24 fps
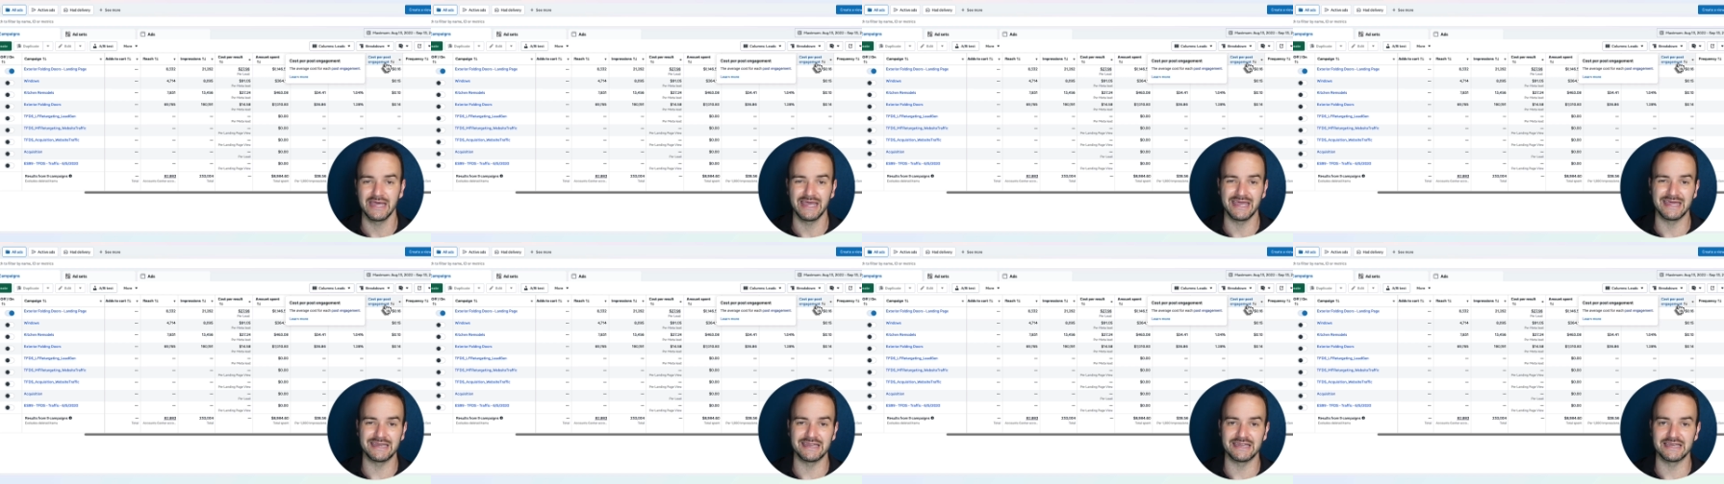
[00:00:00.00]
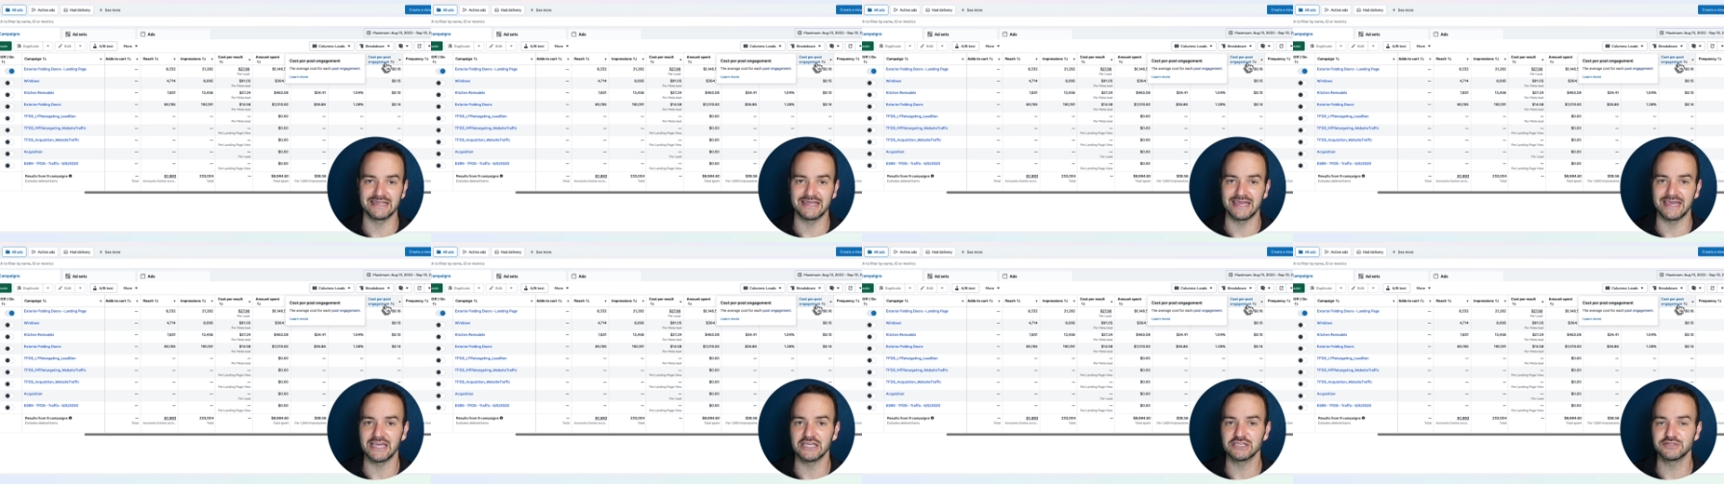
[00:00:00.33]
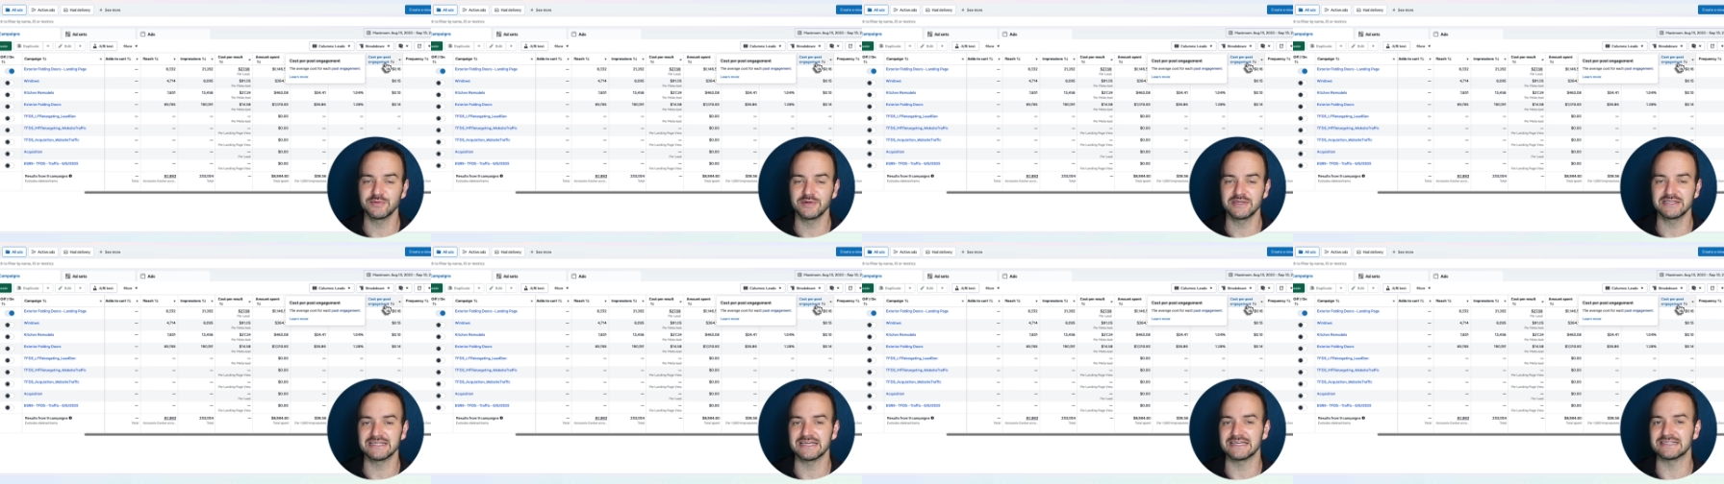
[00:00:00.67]
an
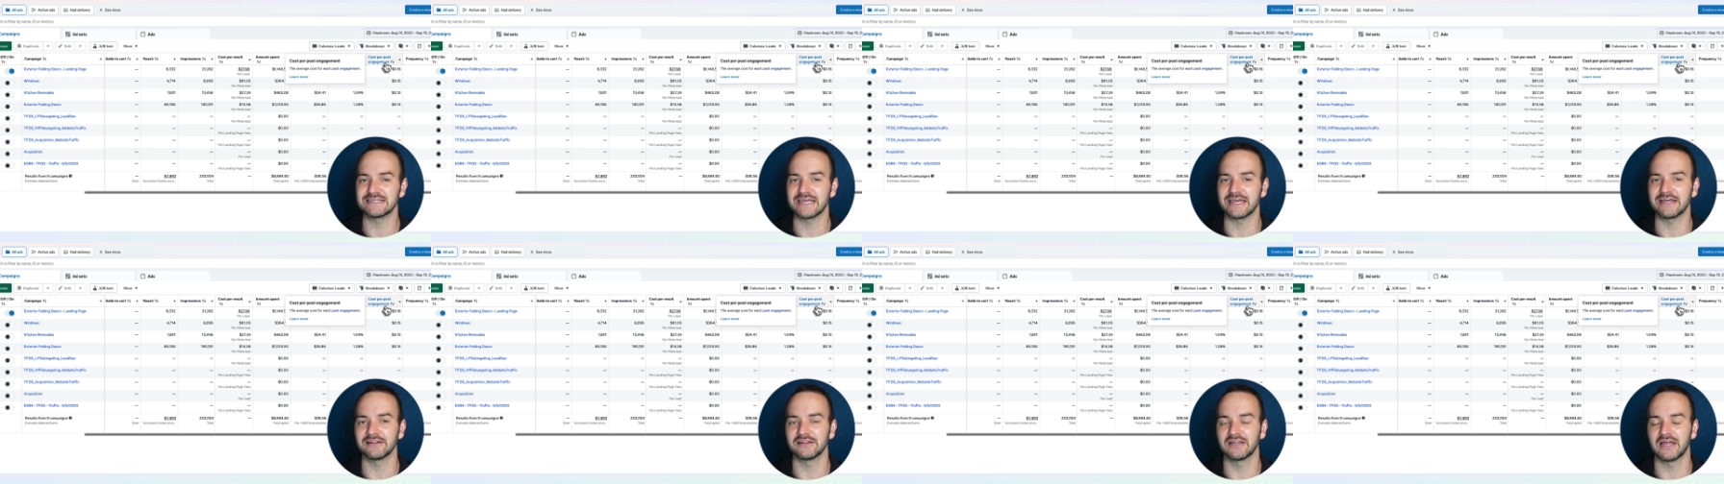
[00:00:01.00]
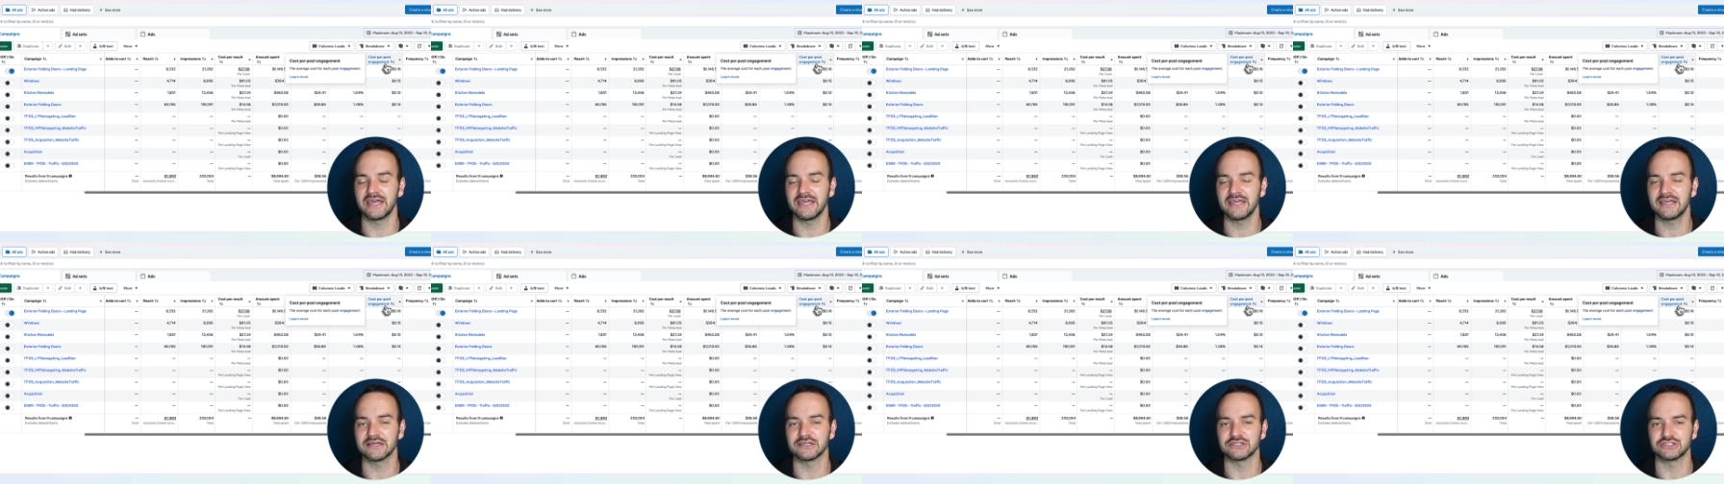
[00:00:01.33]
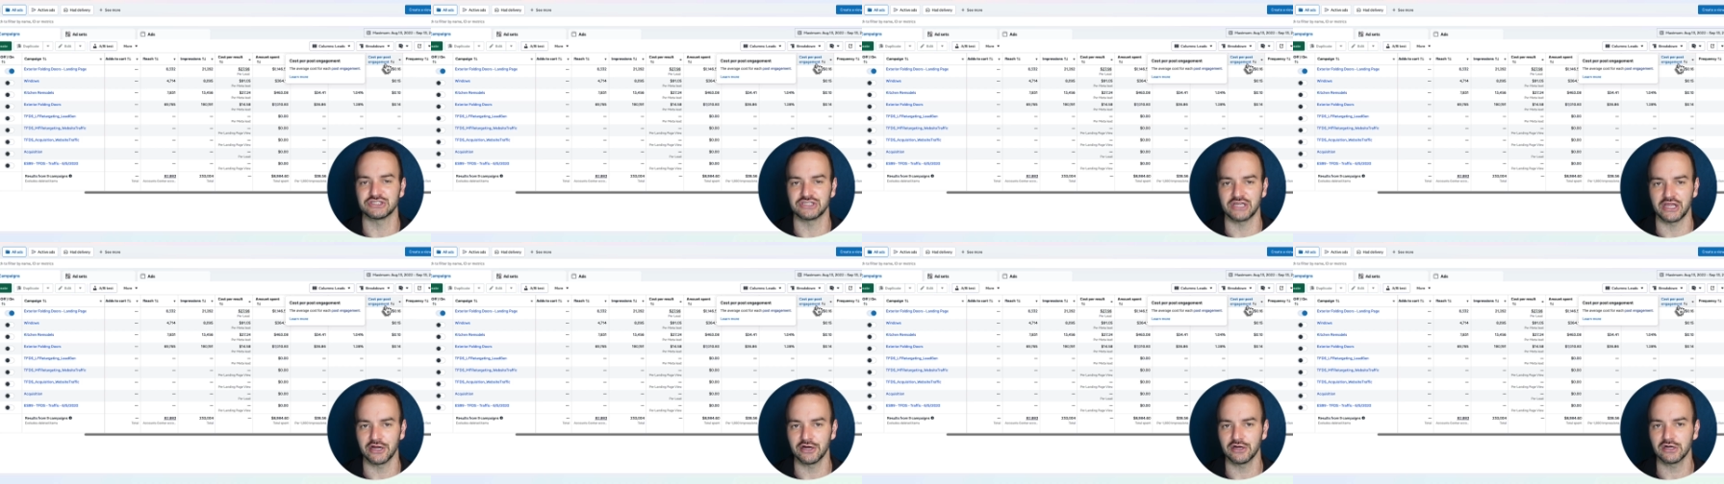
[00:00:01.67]
engagement is a like,
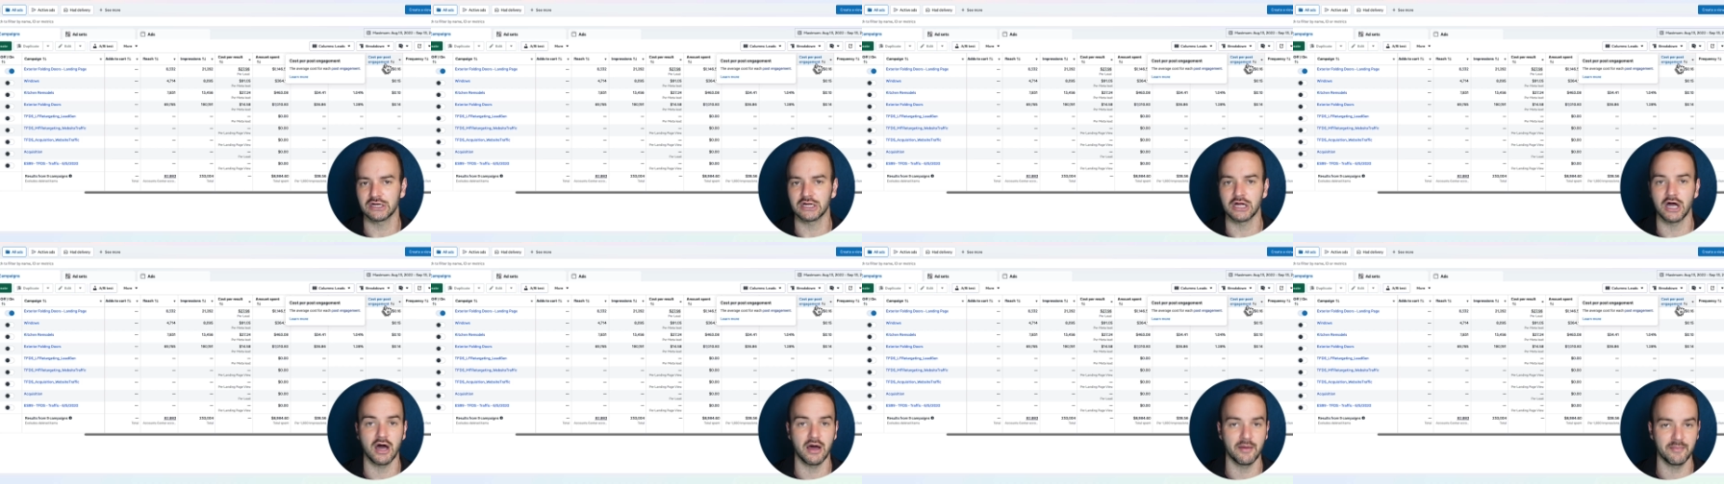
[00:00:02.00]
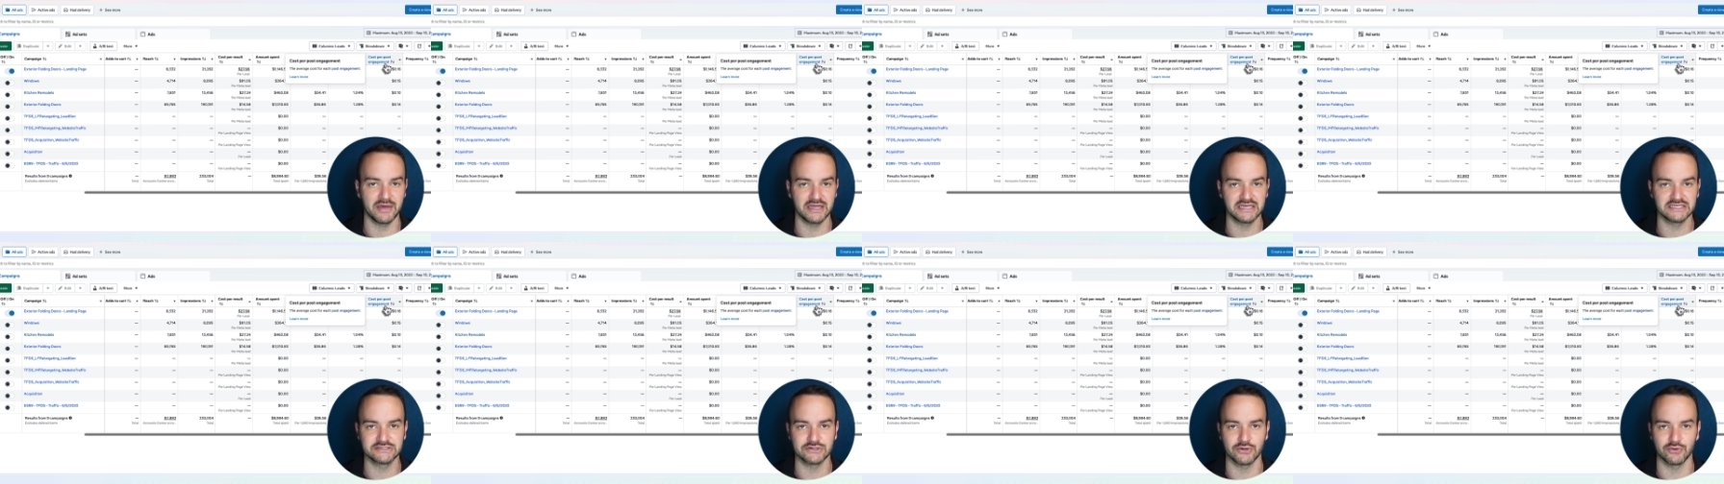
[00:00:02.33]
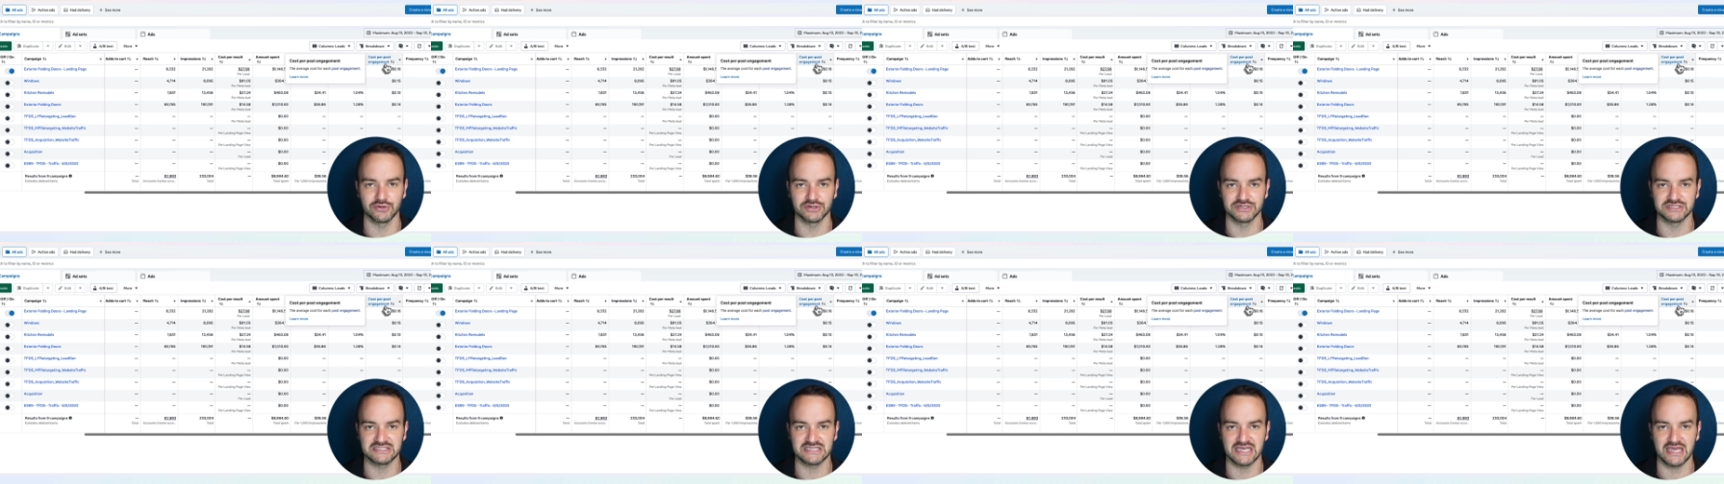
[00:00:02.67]
share, comment,
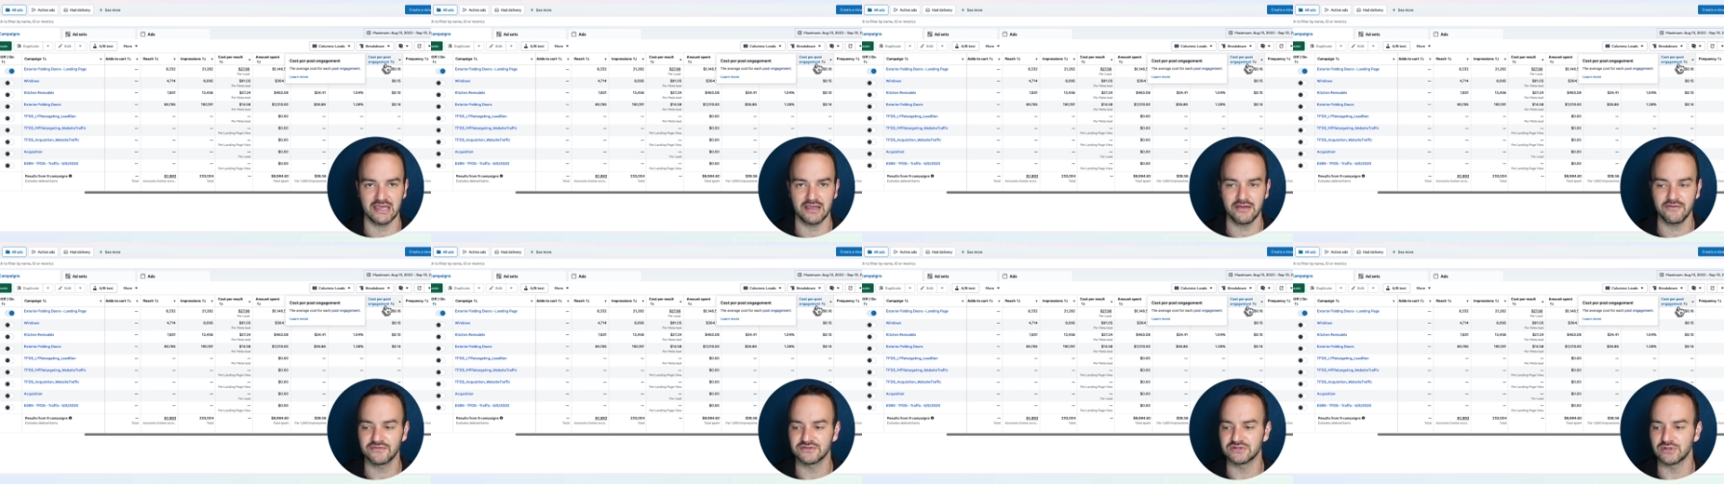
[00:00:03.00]
or save.